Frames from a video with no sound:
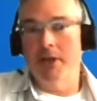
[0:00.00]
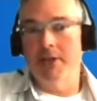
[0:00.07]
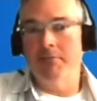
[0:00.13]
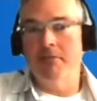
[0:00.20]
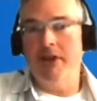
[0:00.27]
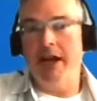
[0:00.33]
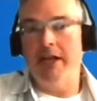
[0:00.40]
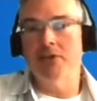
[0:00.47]

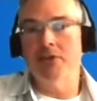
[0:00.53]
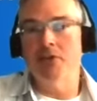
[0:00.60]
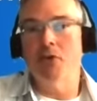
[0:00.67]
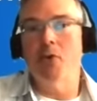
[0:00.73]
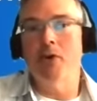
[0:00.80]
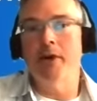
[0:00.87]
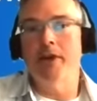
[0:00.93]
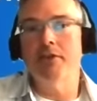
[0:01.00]
practice
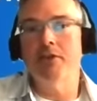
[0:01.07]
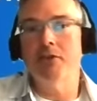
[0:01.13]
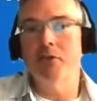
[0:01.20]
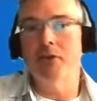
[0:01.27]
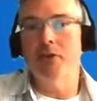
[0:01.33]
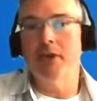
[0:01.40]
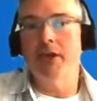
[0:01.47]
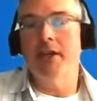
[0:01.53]
according
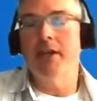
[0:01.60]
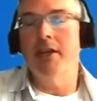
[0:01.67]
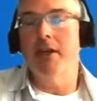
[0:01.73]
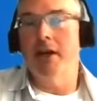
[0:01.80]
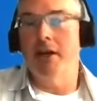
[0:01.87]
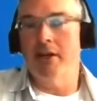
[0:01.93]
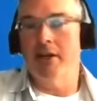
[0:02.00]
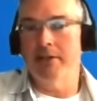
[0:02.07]
to the
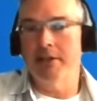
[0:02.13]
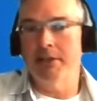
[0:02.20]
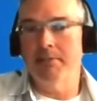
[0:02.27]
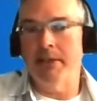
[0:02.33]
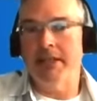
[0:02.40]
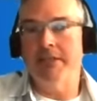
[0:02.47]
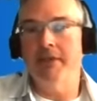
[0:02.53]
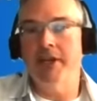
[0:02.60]

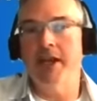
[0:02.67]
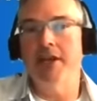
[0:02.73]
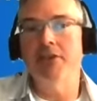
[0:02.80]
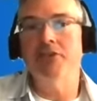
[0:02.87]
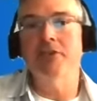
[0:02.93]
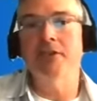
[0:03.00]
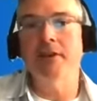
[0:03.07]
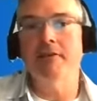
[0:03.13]

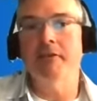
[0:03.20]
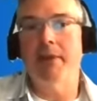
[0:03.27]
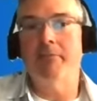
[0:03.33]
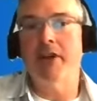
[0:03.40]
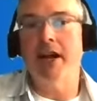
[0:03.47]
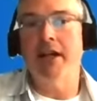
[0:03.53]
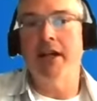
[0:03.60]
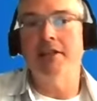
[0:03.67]
specifications of that
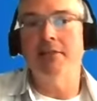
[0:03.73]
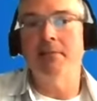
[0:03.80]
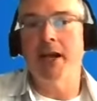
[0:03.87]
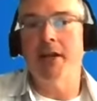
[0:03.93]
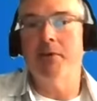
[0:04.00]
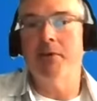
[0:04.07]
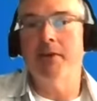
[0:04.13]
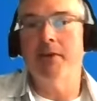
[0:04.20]
practice
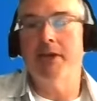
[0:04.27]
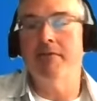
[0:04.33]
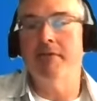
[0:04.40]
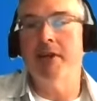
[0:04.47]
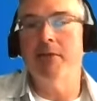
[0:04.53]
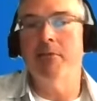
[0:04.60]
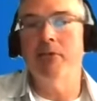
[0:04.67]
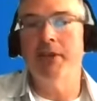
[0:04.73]
manual. That's
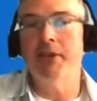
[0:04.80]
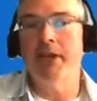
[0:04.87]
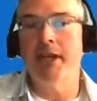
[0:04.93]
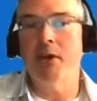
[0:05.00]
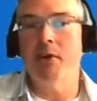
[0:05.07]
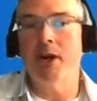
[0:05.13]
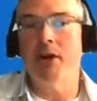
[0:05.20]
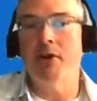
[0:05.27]
available on the
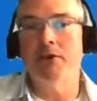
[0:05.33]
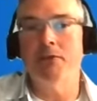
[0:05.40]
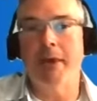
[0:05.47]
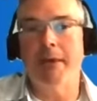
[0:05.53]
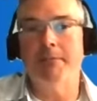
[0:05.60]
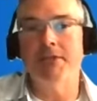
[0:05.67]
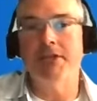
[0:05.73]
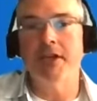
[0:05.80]
EOIR's
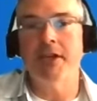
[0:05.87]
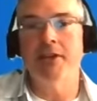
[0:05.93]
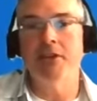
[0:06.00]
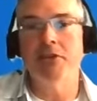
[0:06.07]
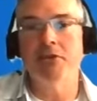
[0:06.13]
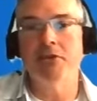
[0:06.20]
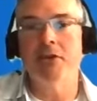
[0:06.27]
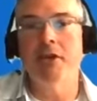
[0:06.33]
website, and
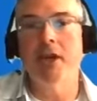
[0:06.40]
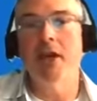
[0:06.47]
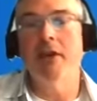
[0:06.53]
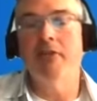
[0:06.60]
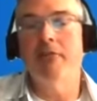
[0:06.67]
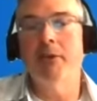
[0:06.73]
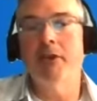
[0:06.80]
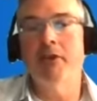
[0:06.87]
you should
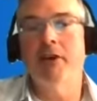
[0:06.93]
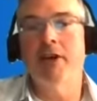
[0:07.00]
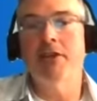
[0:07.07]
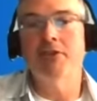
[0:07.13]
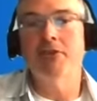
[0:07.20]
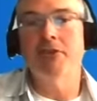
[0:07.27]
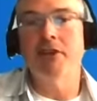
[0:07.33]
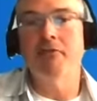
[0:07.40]
familiarize
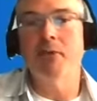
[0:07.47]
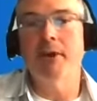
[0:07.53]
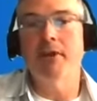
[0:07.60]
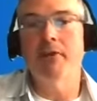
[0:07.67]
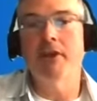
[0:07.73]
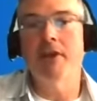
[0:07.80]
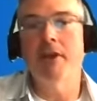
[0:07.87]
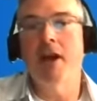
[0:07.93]
yourself
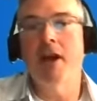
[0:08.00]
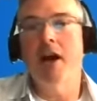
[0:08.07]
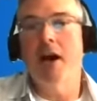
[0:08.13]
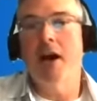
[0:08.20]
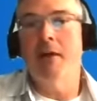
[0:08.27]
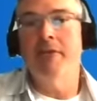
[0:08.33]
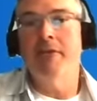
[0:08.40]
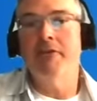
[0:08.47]
with it.
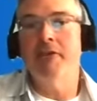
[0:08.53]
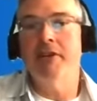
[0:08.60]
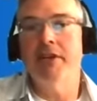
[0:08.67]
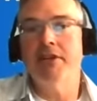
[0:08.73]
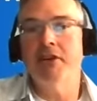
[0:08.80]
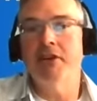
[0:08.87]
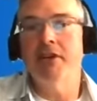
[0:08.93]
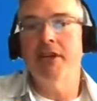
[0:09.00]
If you're an
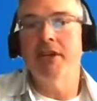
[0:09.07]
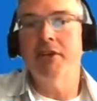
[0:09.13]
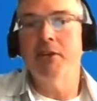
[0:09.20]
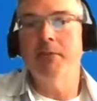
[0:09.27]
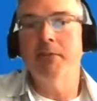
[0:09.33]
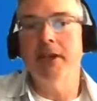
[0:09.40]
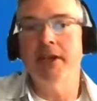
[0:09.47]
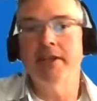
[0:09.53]
attorney and you're
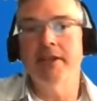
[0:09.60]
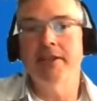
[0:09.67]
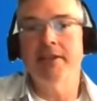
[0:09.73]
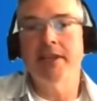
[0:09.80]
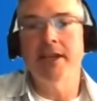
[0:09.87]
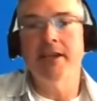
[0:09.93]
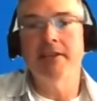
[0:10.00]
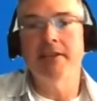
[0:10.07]
planning to
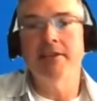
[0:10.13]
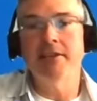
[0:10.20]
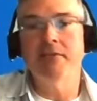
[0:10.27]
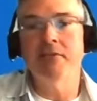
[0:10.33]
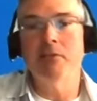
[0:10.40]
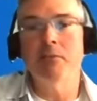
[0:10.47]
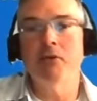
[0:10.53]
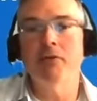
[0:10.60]
take cases in
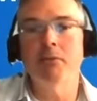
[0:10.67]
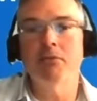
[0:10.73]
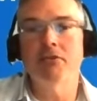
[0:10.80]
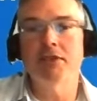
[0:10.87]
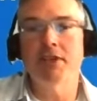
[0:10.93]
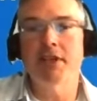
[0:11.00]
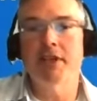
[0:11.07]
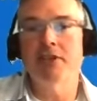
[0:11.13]
removal
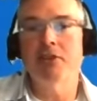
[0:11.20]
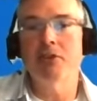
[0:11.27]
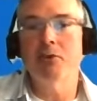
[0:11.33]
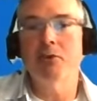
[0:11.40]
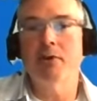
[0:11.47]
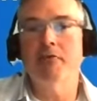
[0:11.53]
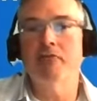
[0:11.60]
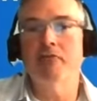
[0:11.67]
proceedings, you do
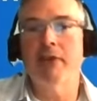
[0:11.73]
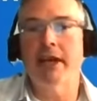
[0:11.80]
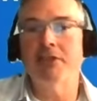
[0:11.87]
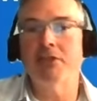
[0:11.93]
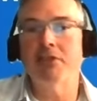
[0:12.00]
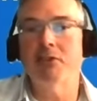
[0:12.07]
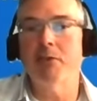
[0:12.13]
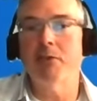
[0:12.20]
have to
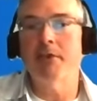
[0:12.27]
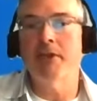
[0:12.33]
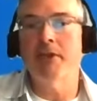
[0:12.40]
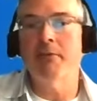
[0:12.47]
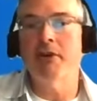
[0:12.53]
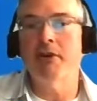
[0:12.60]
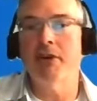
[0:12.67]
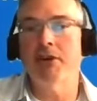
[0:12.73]
register with the
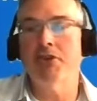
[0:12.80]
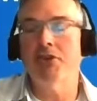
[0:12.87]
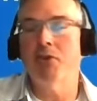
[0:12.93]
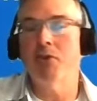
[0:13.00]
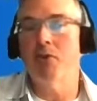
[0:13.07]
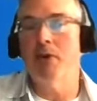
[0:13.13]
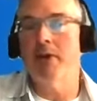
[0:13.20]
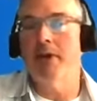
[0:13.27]
immigration
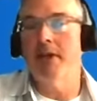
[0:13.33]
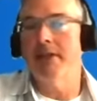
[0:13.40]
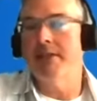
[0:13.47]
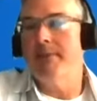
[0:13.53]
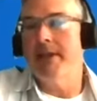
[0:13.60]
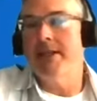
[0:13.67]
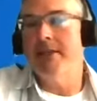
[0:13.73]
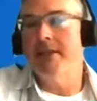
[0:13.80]
court. It's
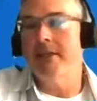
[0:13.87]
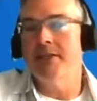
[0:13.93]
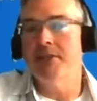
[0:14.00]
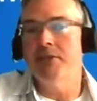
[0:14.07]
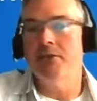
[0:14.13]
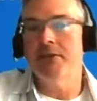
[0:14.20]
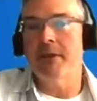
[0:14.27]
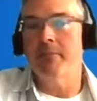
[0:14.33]
basically a
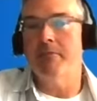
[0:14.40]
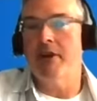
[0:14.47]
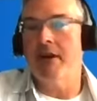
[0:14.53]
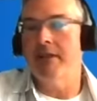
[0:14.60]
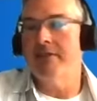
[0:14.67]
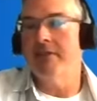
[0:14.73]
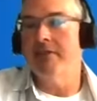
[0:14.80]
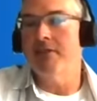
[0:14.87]
two-step
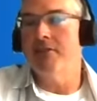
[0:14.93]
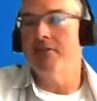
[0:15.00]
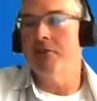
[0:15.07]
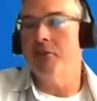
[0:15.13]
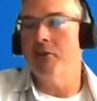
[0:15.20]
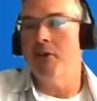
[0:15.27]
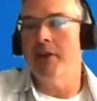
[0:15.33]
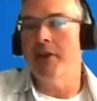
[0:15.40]
process. There's
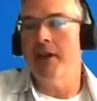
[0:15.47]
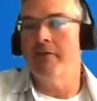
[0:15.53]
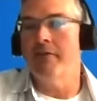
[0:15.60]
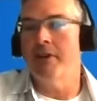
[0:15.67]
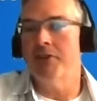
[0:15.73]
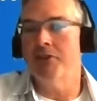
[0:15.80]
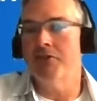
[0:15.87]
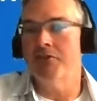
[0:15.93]
an online
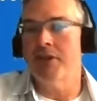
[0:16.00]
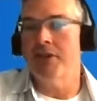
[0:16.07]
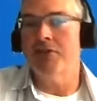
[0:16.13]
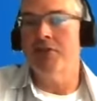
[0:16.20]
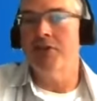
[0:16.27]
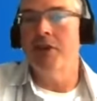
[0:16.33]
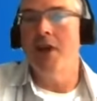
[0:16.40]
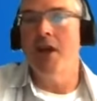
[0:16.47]

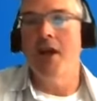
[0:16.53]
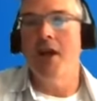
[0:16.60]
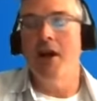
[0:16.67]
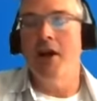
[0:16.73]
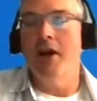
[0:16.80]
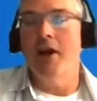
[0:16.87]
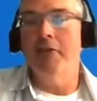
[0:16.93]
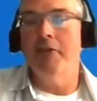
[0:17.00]
registration
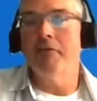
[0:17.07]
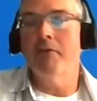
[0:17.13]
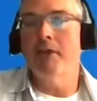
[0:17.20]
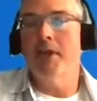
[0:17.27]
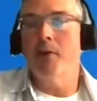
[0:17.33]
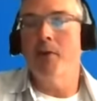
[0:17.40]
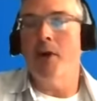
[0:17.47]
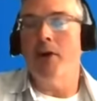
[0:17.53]
through
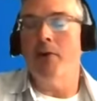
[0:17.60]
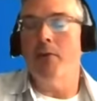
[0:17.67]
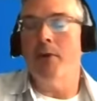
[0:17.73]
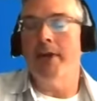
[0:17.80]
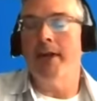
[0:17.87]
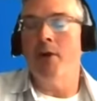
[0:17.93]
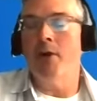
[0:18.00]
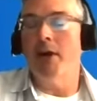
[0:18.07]
the
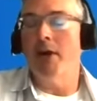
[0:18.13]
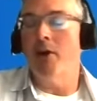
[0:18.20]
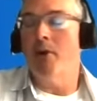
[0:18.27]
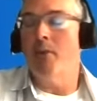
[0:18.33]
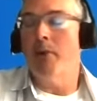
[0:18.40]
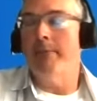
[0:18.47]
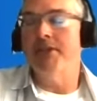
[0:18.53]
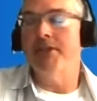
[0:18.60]
EOIR
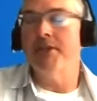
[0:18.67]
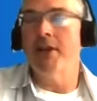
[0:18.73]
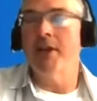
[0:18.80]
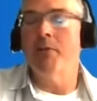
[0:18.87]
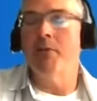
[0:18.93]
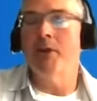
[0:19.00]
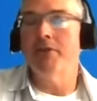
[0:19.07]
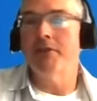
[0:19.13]
website
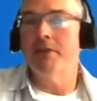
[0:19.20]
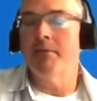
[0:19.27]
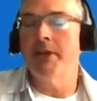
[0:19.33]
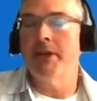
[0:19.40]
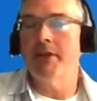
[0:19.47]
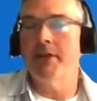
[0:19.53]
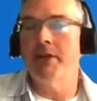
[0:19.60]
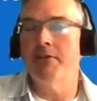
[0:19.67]
where you
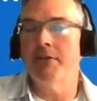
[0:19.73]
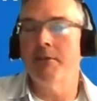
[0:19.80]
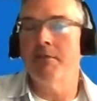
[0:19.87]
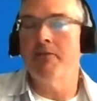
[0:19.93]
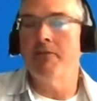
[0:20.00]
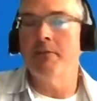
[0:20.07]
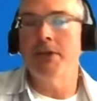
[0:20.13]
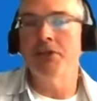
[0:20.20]
submit, some
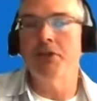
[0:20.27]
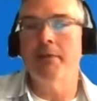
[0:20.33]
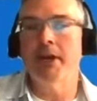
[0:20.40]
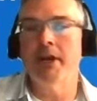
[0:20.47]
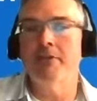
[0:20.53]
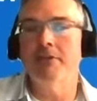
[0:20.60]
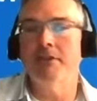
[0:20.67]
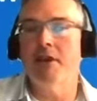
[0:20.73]
information
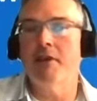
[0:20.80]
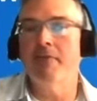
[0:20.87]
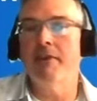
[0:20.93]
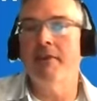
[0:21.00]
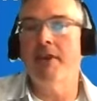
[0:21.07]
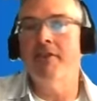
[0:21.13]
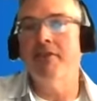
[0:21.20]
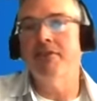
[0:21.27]
about yourself,
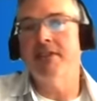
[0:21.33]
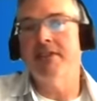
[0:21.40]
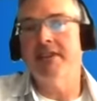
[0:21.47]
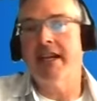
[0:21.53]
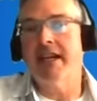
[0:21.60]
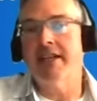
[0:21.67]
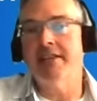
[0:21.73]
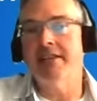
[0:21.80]
and then there's a
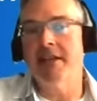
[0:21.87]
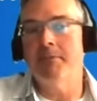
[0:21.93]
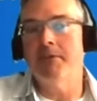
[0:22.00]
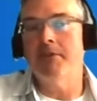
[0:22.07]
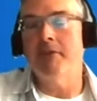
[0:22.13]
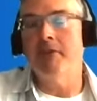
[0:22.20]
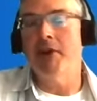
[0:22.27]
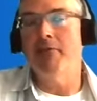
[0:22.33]
second step
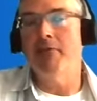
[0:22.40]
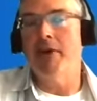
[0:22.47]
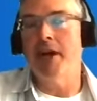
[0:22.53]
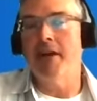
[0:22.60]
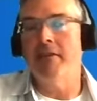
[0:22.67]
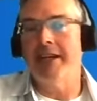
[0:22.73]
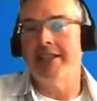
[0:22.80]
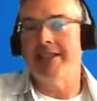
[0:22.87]
to verify
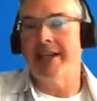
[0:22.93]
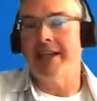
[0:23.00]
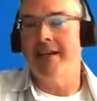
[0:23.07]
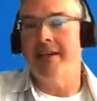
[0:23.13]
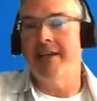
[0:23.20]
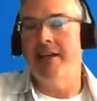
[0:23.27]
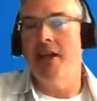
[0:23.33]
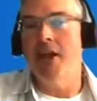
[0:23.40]
your
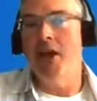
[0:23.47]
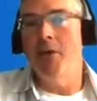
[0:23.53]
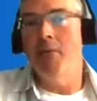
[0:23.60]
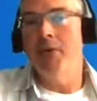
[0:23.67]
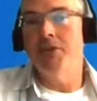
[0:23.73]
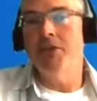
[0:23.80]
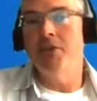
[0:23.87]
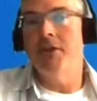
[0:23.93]
identity,
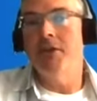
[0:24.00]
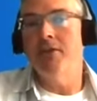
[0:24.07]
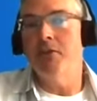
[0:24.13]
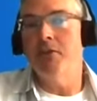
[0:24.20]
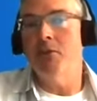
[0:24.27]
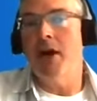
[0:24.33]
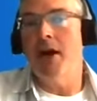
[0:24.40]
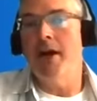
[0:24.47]
which you can
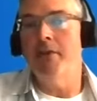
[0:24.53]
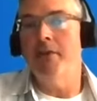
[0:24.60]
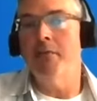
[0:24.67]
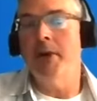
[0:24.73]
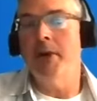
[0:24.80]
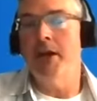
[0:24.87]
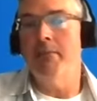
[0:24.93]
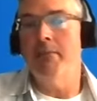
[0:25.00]
do either
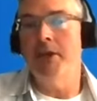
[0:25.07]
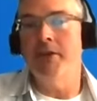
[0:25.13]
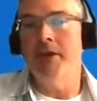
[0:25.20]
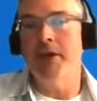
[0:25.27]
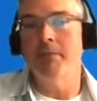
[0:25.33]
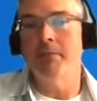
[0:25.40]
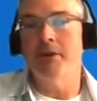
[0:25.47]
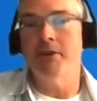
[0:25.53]
by
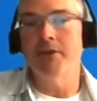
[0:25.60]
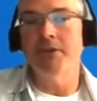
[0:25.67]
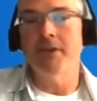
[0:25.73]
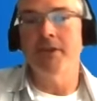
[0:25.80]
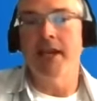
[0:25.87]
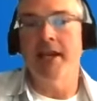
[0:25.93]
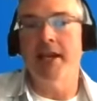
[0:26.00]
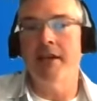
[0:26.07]
appearing in person
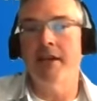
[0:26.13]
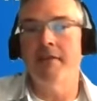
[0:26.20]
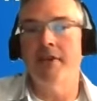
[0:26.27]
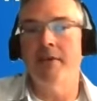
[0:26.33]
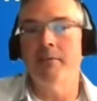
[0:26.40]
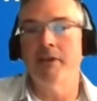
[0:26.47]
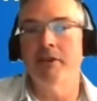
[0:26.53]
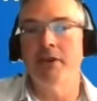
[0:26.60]
at any of the
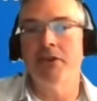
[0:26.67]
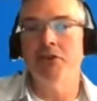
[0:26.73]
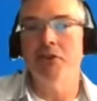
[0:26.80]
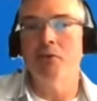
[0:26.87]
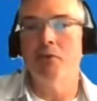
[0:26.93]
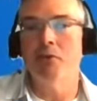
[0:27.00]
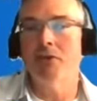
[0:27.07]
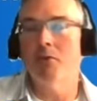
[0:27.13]
immigration
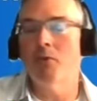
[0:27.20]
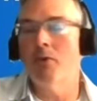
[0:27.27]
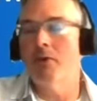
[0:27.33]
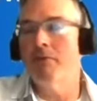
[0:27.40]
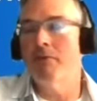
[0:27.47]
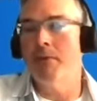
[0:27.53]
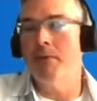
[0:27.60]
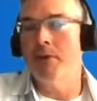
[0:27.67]
courts or
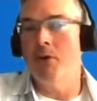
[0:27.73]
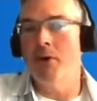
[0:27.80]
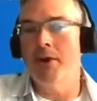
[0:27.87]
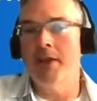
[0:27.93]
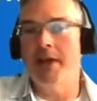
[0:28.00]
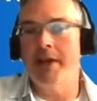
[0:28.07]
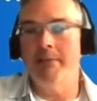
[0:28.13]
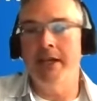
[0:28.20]
through an
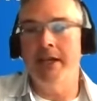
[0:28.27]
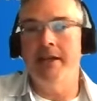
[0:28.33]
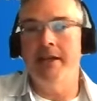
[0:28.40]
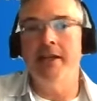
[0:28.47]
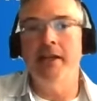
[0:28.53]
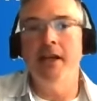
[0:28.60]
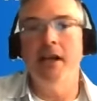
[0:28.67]
online meeting